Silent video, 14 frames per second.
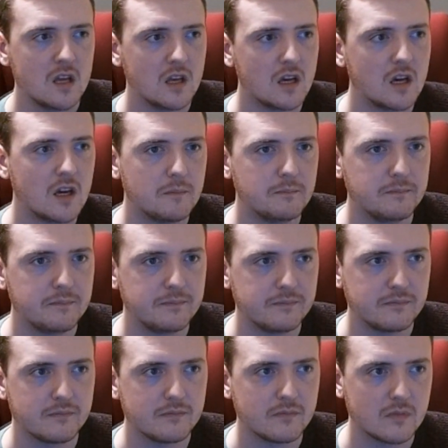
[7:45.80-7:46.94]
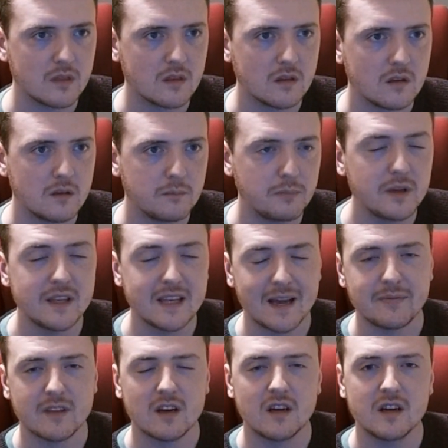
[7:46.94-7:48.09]
But
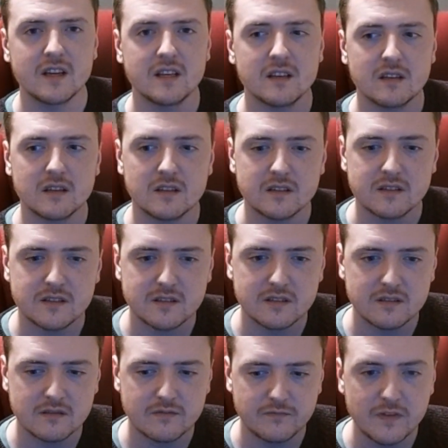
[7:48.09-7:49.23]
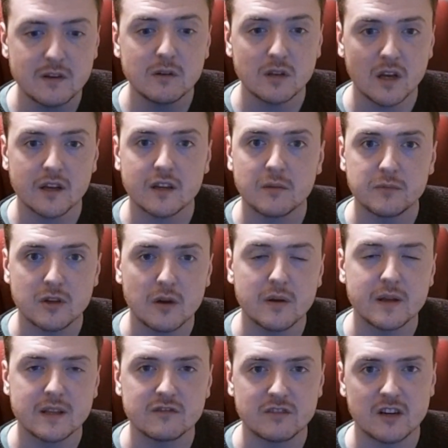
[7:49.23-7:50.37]
yeah, I feel like I'm
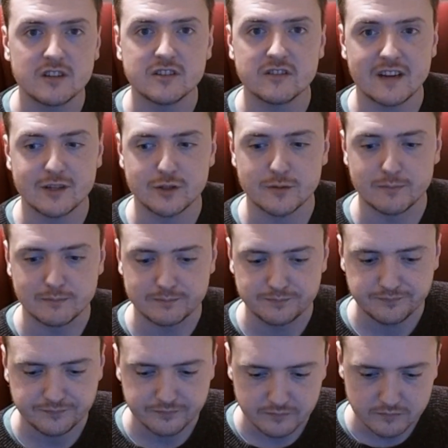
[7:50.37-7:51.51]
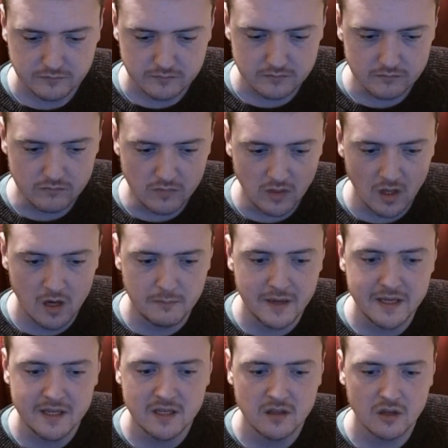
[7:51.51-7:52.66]
going in the right direction. I'm
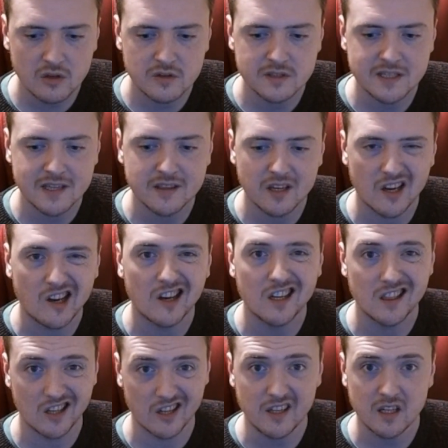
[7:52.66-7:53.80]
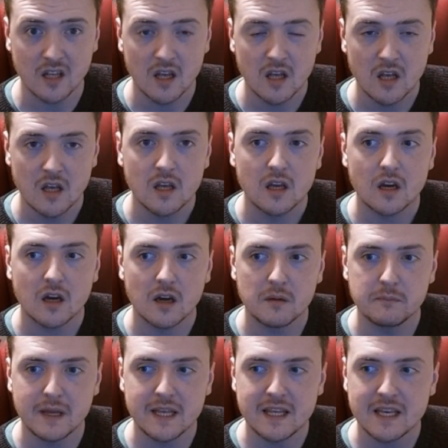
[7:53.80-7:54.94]
making the content that I like.
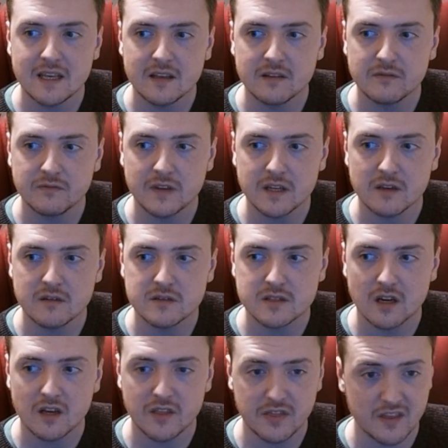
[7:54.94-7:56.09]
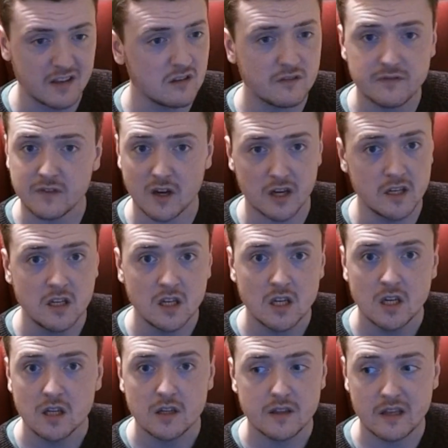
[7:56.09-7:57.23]
I'm making videos that I think are fine.
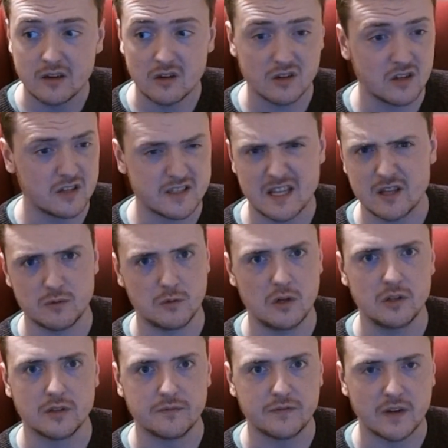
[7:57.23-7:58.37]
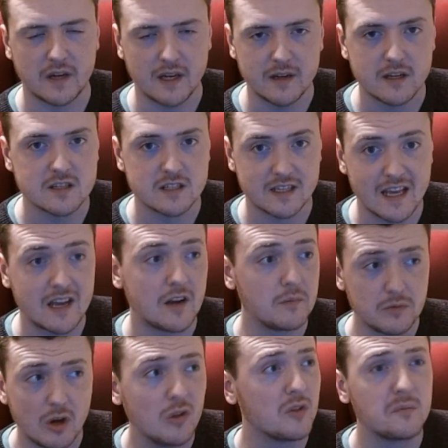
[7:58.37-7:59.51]
They're not going to set the world on fire, because again,
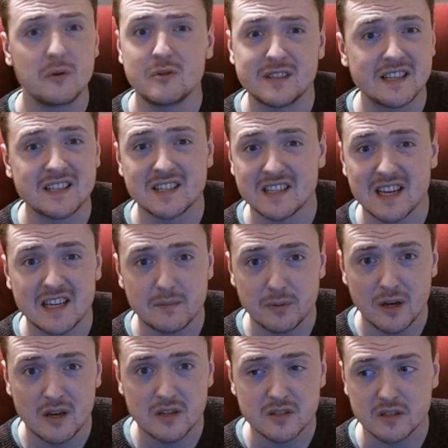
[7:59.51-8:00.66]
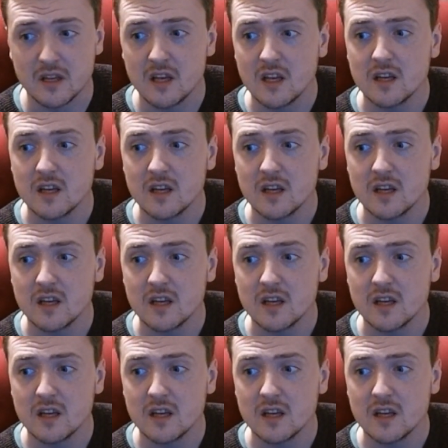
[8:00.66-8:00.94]
I'm not the most entertaining person.